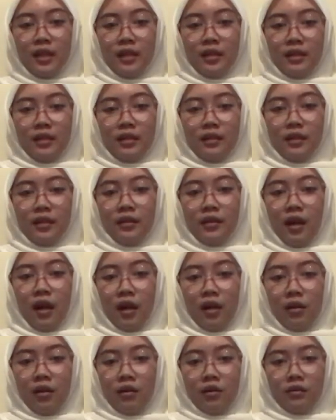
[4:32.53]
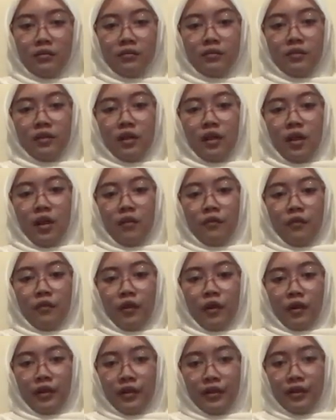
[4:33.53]
carried out for
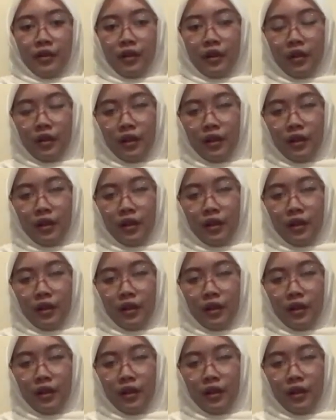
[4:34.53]
a year